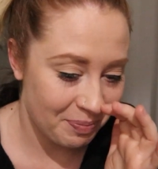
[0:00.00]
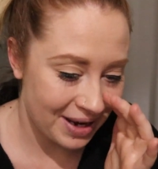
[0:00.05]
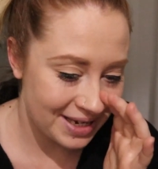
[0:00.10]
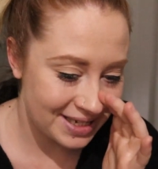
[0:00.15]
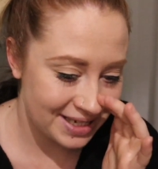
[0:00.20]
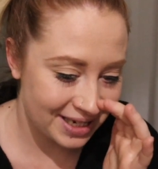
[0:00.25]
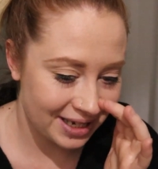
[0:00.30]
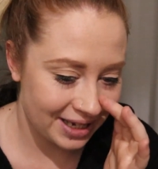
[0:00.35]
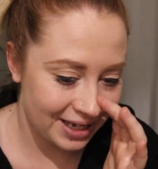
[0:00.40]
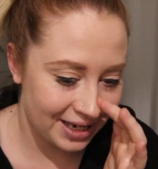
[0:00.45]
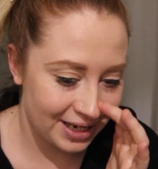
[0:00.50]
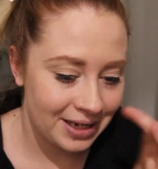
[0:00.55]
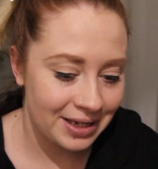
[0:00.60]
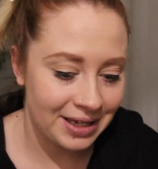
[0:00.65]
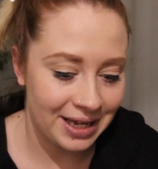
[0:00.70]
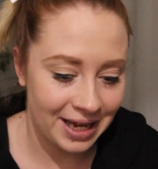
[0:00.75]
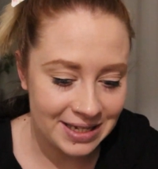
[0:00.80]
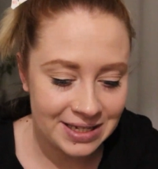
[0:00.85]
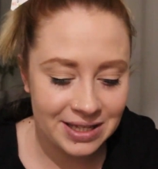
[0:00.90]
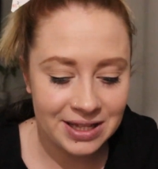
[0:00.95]
Basically,
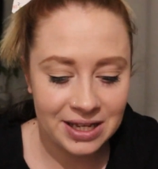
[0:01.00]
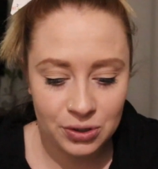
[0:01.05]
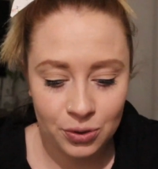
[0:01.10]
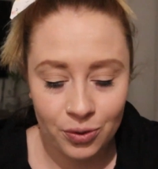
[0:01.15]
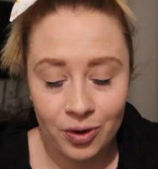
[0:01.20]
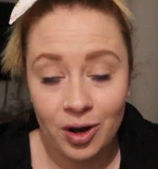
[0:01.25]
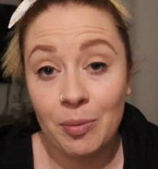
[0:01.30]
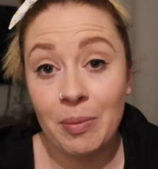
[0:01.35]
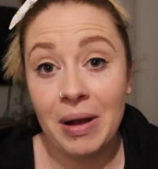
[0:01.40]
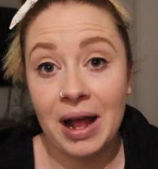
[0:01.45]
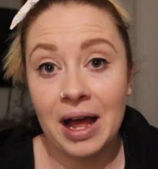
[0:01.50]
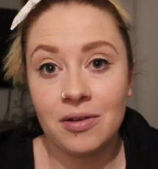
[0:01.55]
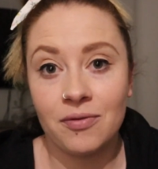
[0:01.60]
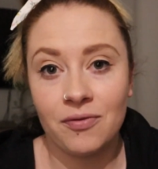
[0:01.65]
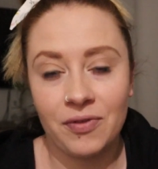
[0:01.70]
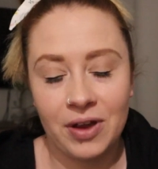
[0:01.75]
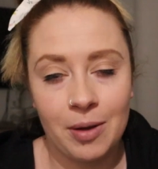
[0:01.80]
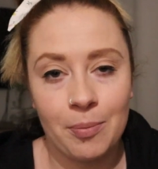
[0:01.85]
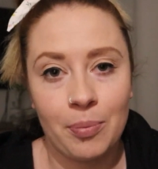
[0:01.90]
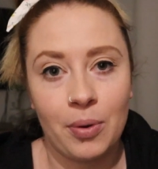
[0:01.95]
yes, they're talking about
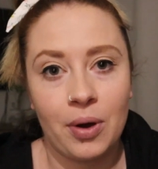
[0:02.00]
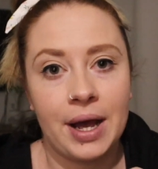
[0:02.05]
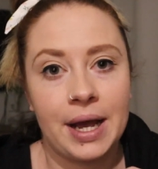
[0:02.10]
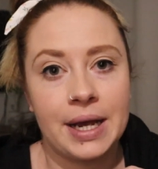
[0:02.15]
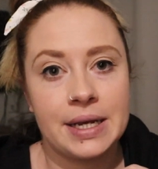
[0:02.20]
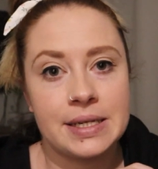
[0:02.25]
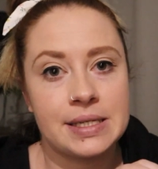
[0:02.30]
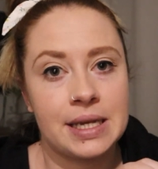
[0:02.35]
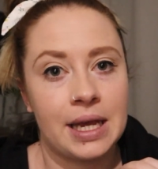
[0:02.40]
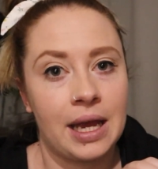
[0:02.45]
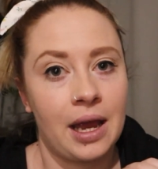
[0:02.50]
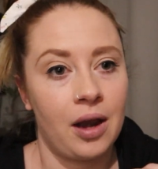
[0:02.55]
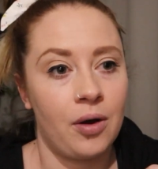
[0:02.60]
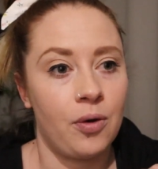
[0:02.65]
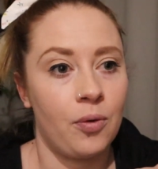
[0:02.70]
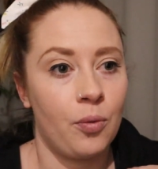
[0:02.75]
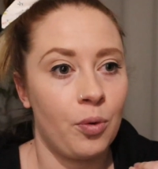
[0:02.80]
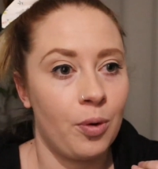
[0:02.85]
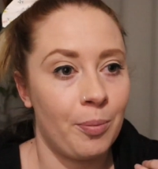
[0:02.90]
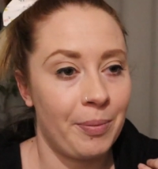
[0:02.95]
vampires
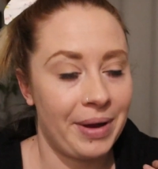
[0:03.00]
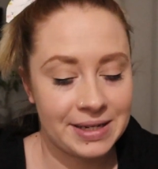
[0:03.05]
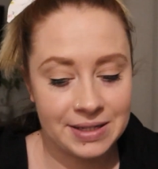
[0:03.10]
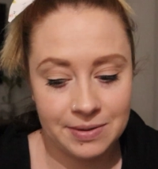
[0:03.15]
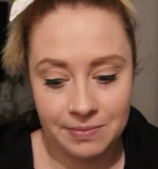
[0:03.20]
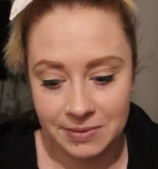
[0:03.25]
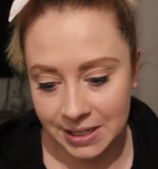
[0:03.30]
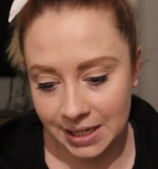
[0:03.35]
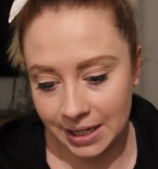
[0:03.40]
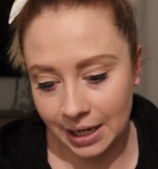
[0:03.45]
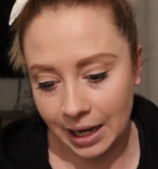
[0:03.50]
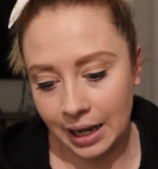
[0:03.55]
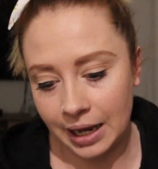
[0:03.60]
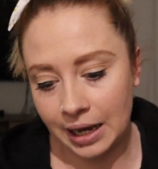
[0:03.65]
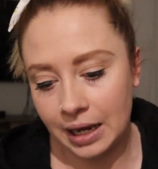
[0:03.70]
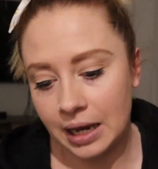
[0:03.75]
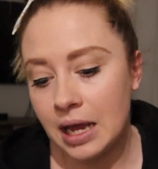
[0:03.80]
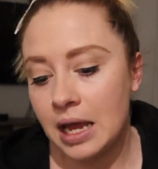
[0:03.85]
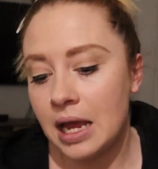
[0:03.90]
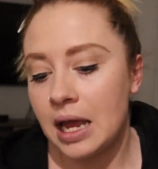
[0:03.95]
and what makes them
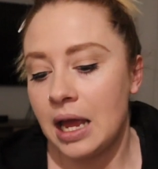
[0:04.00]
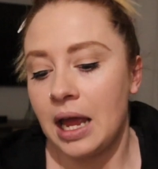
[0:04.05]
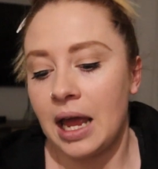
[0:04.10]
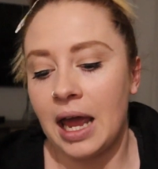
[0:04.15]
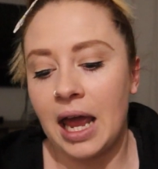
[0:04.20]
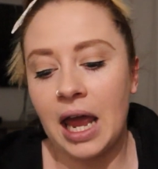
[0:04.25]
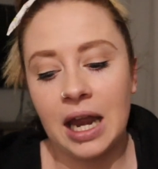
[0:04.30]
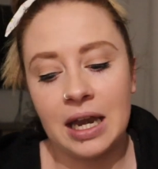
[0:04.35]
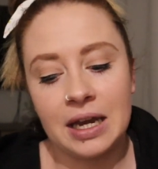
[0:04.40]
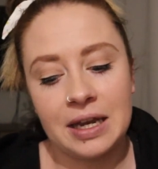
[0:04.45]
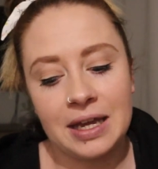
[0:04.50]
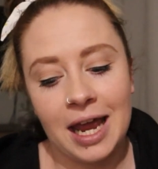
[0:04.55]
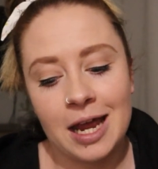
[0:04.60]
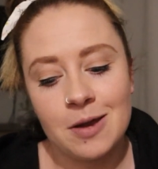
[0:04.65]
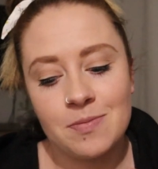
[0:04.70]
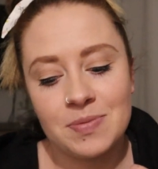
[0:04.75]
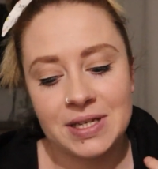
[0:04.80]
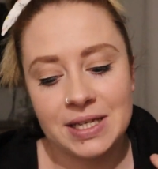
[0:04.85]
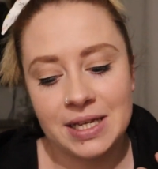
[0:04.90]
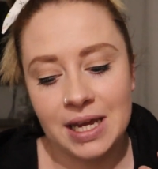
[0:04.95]
deadly, and
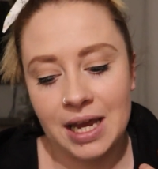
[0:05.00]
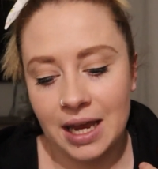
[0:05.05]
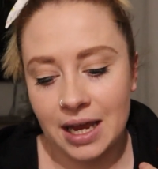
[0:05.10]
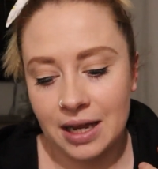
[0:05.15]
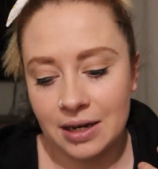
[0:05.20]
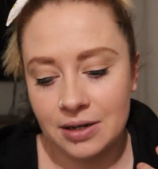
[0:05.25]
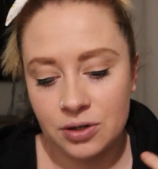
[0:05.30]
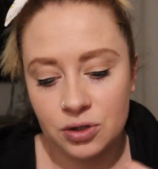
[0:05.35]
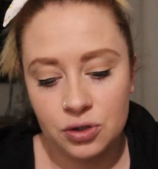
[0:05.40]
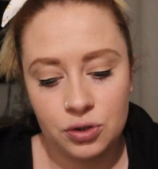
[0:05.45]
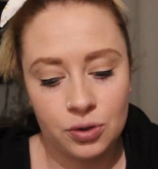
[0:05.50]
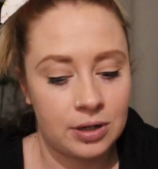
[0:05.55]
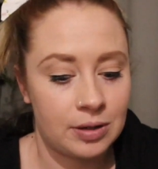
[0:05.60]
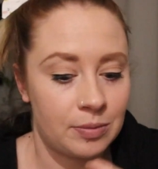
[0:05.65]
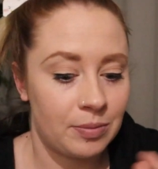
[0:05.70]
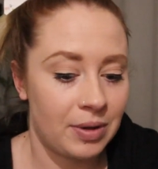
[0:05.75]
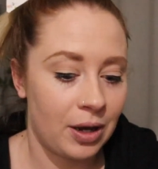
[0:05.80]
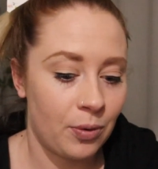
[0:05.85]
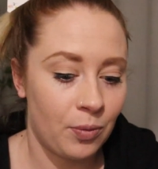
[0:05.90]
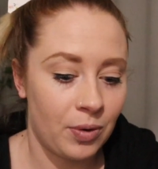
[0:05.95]
Gabe said, talking
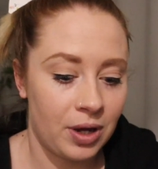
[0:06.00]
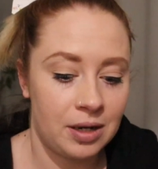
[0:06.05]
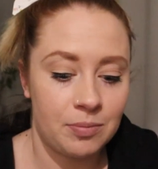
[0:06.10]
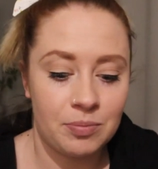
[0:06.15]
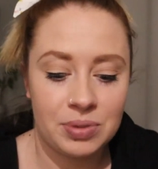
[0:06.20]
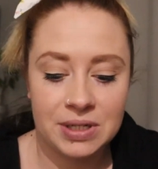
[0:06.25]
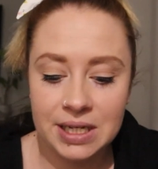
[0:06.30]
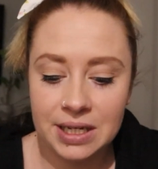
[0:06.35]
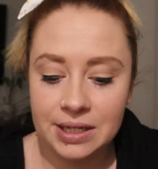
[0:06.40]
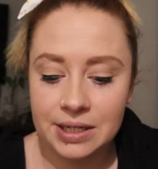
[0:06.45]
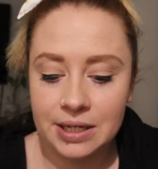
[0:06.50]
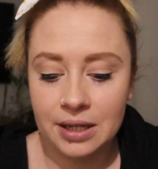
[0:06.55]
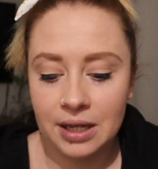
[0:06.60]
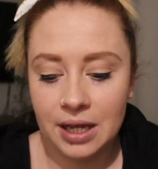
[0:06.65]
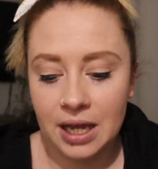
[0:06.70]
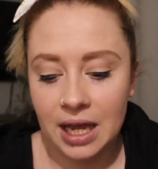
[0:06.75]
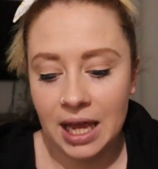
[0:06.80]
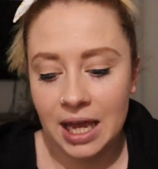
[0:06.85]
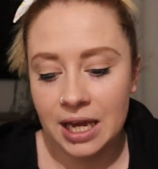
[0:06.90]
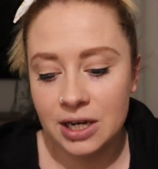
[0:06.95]
about one in
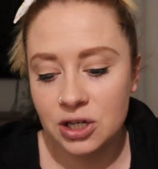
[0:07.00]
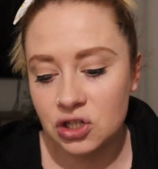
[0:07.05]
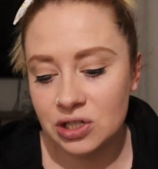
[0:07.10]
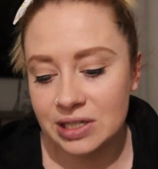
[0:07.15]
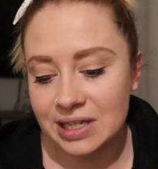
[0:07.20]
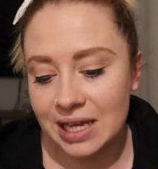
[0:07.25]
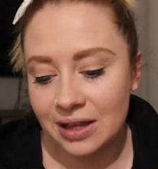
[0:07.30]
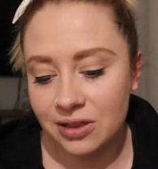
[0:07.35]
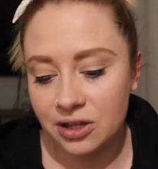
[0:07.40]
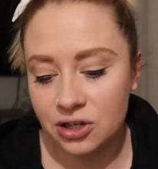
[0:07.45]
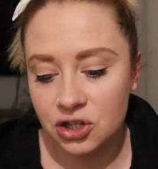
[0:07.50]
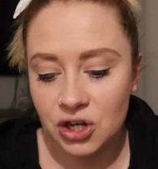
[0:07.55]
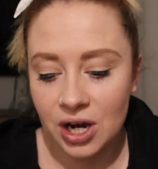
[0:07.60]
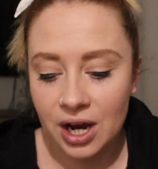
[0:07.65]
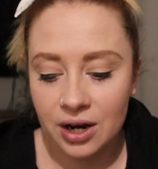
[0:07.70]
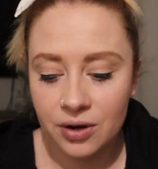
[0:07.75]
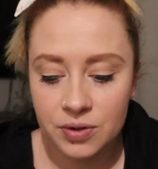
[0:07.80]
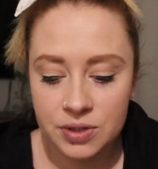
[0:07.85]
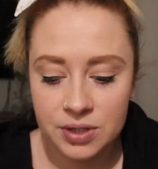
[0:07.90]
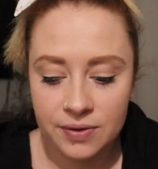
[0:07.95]
particular, he just had the
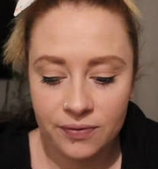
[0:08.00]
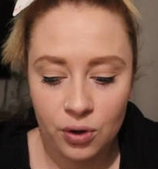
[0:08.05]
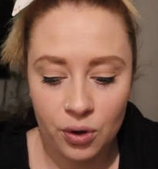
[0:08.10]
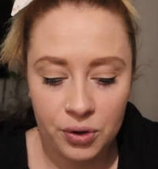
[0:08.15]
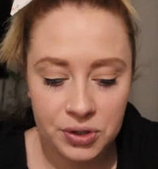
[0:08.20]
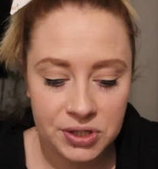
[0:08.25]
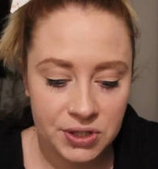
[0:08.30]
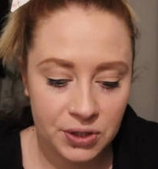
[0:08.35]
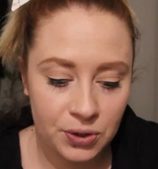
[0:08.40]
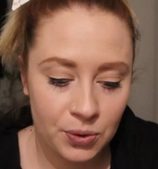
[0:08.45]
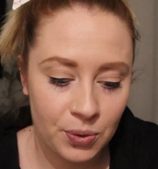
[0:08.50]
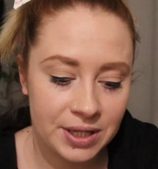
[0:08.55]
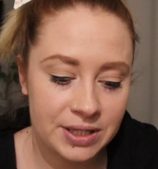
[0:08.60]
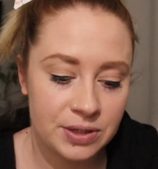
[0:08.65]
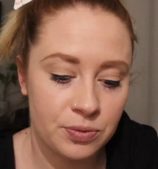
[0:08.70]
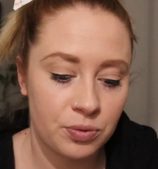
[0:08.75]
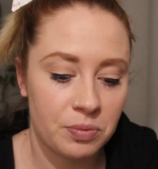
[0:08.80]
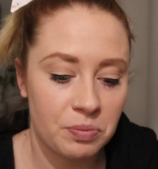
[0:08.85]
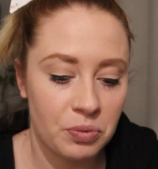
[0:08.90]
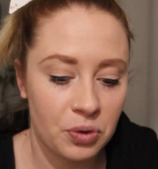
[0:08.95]
shackles of
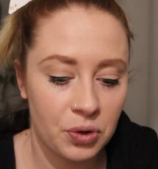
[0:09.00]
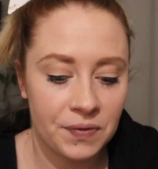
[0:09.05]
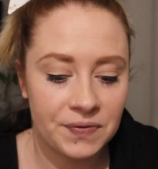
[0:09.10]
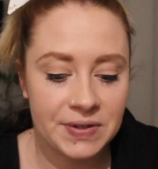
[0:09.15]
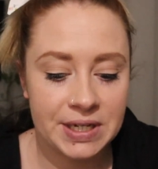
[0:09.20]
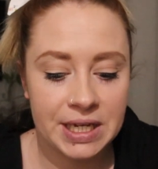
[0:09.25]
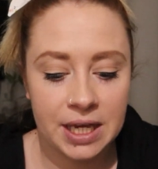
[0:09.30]
consequence removed.